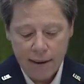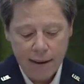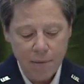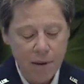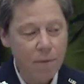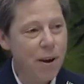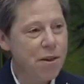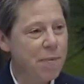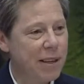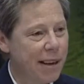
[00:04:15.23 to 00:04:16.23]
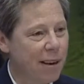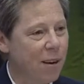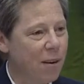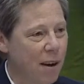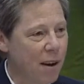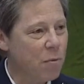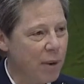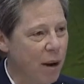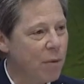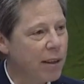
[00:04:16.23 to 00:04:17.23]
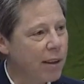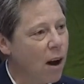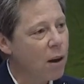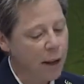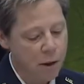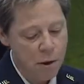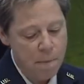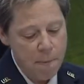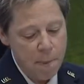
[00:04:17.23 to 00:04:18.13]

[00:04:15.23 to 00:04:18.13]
in the freshman year of when I went to college.